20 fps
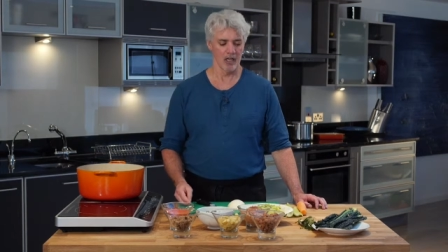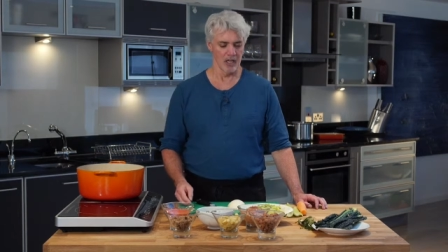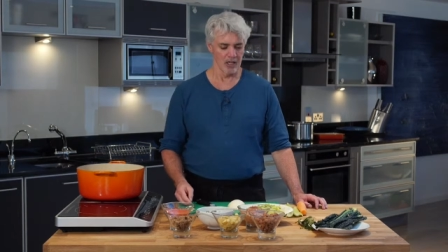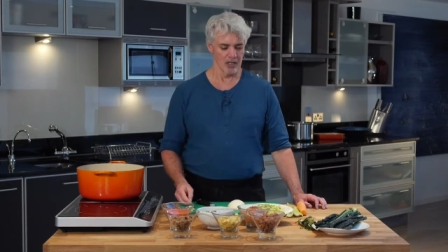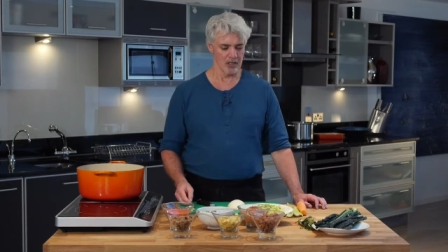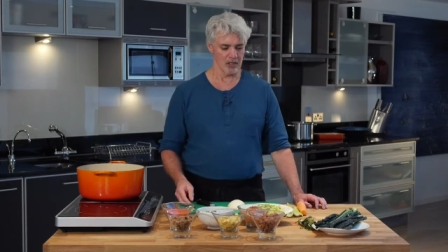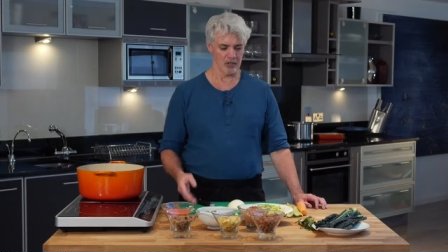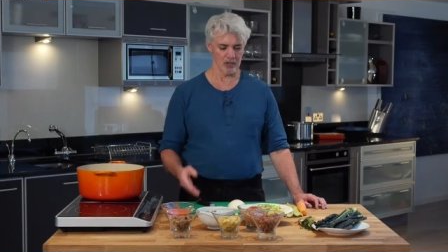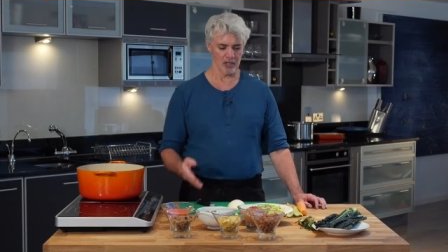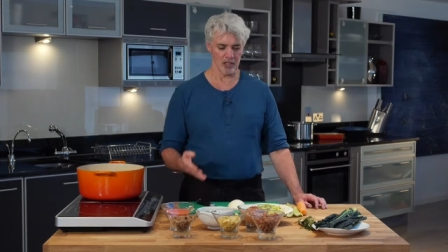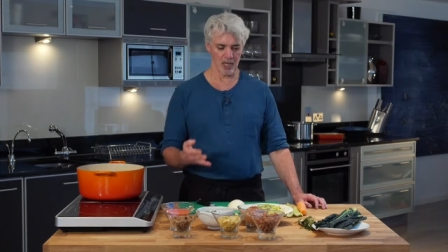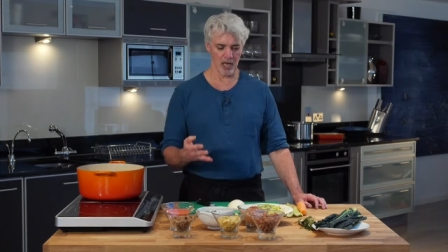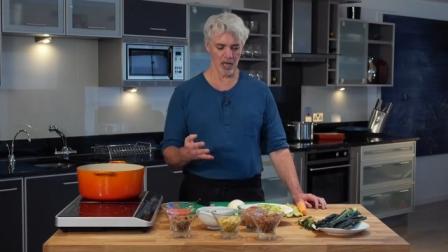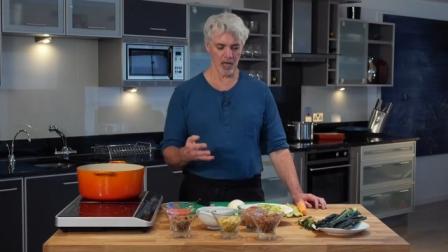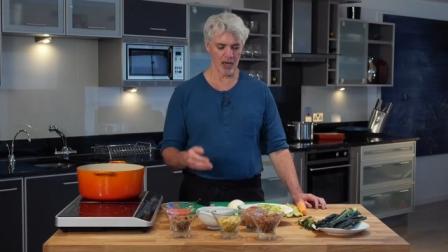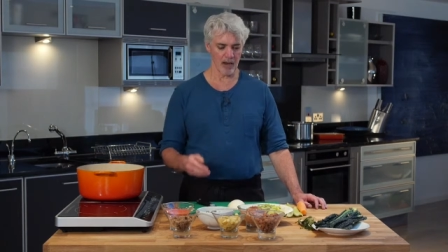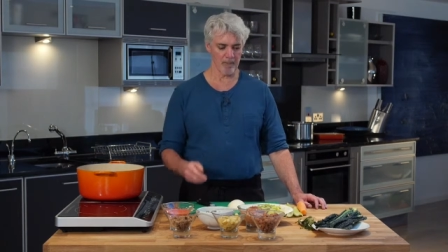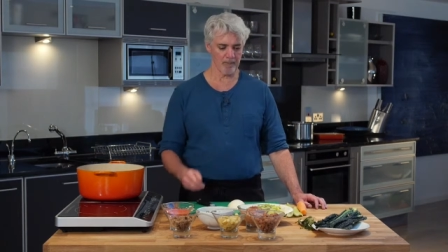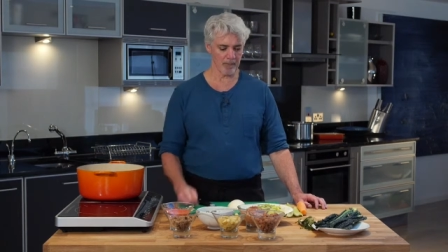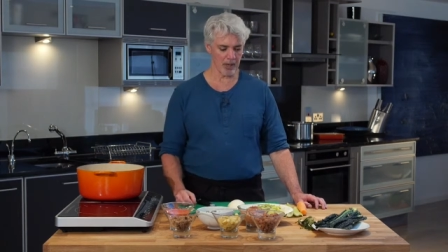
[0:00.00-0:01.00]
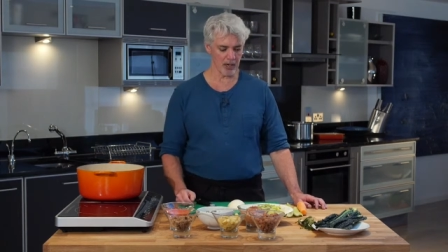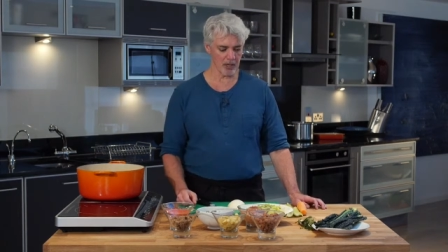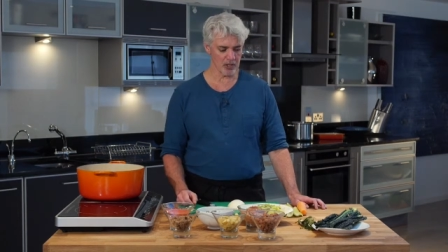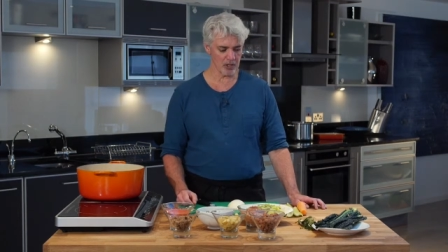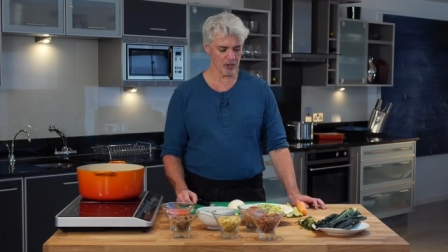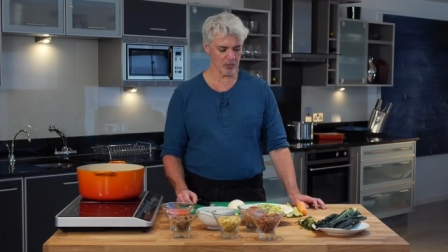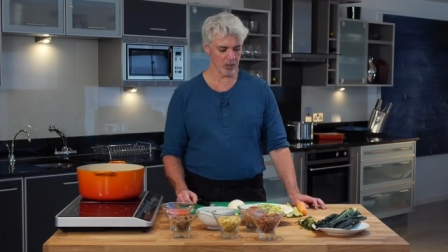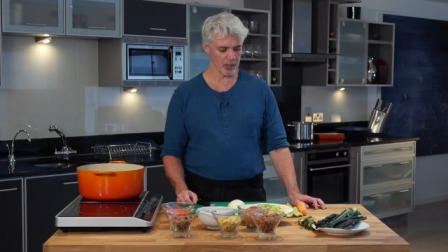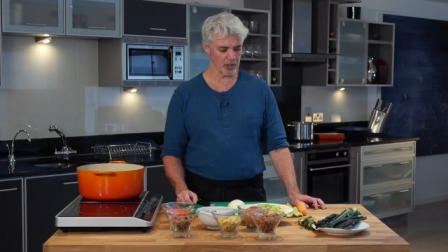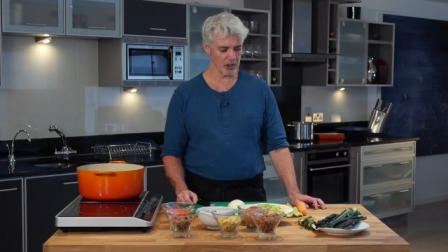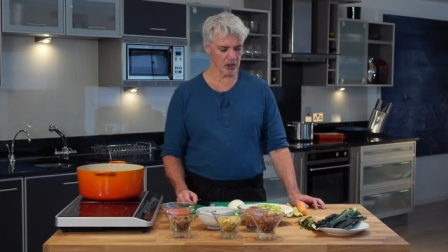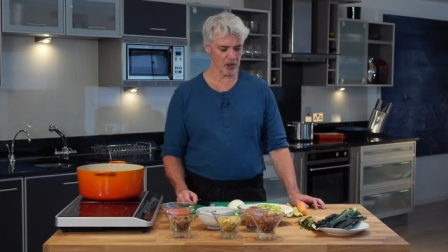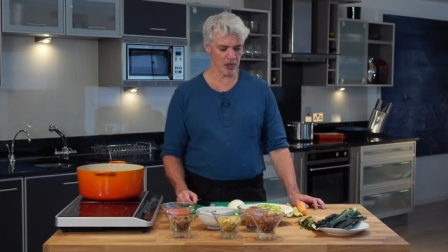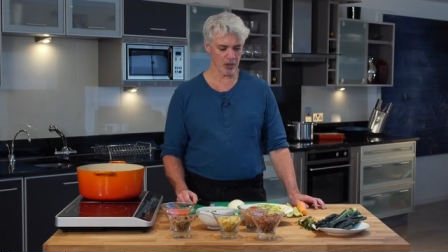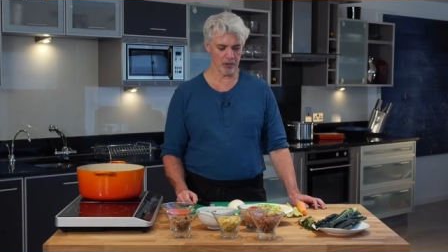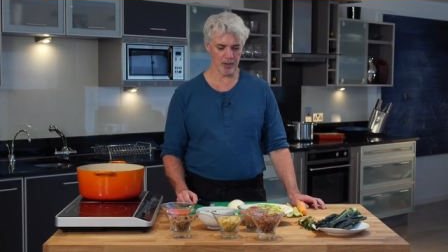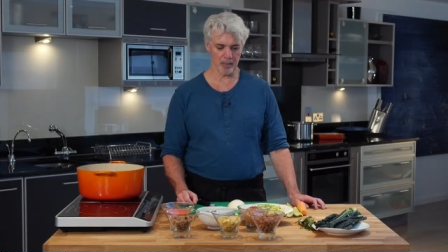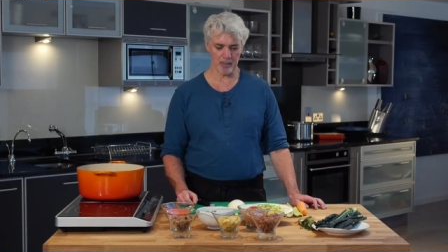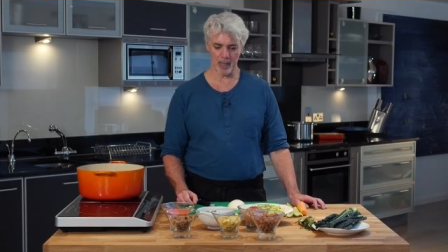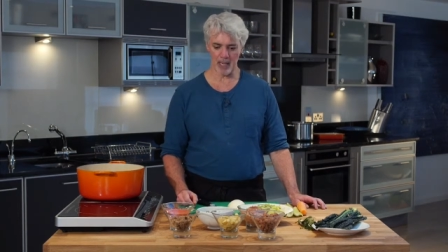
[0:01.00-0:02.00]
So today, I just want to show
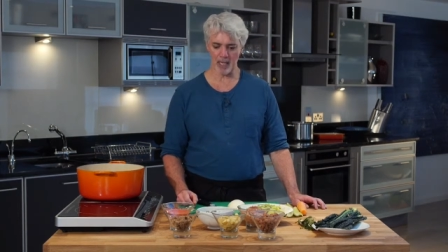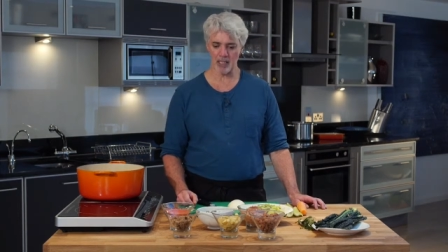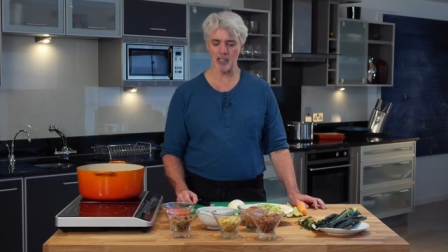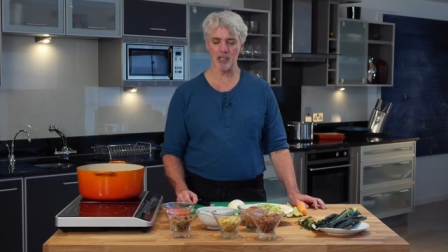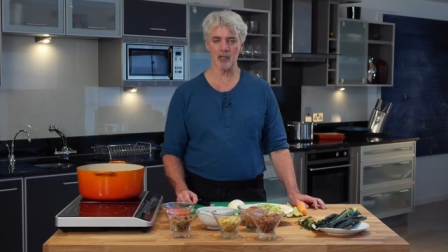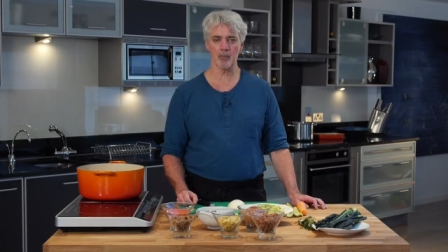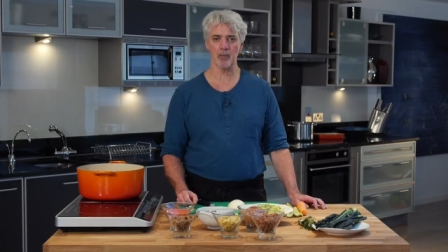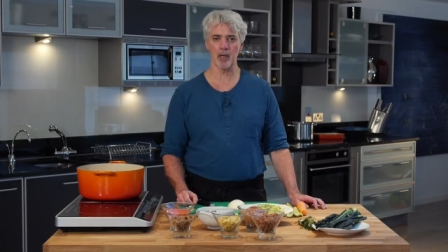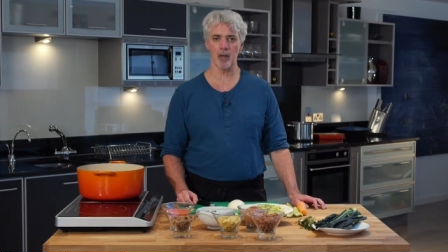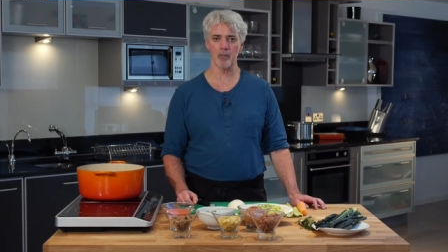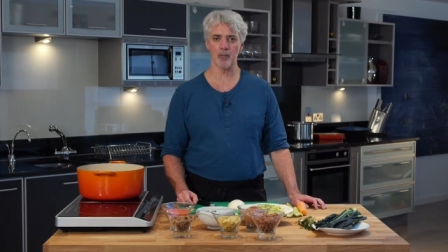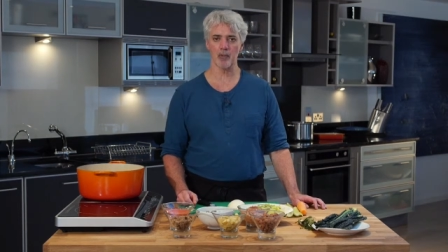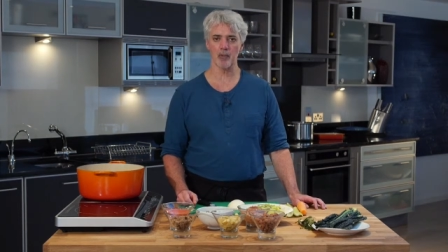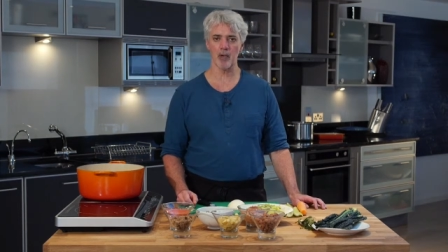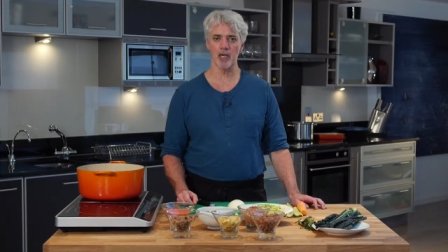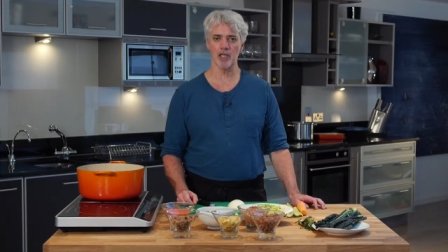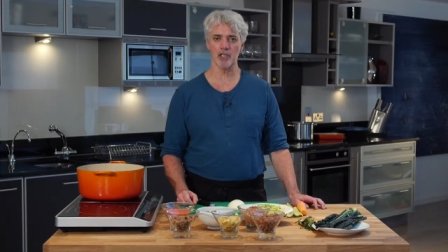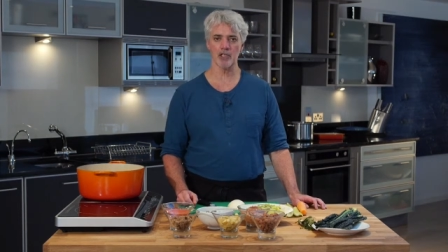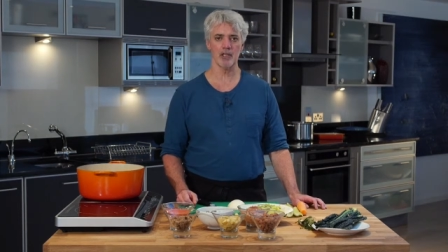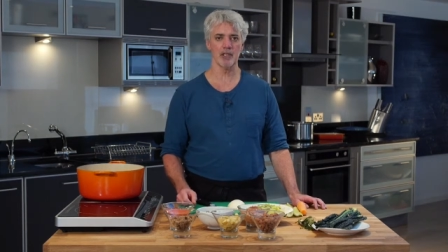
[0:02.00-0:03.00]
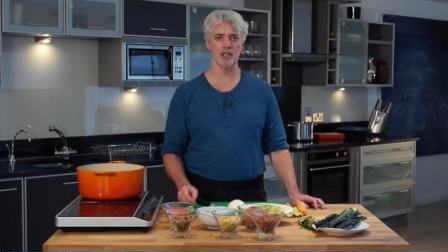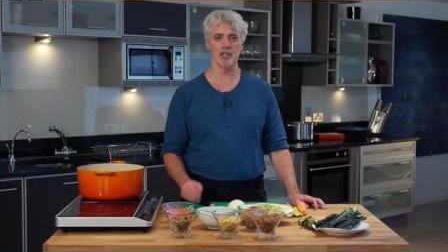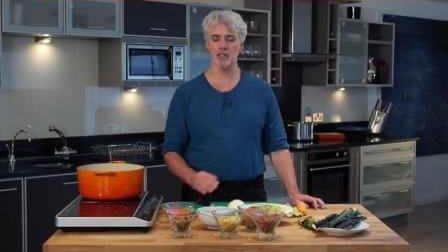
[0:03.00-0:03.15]
the basic preparation.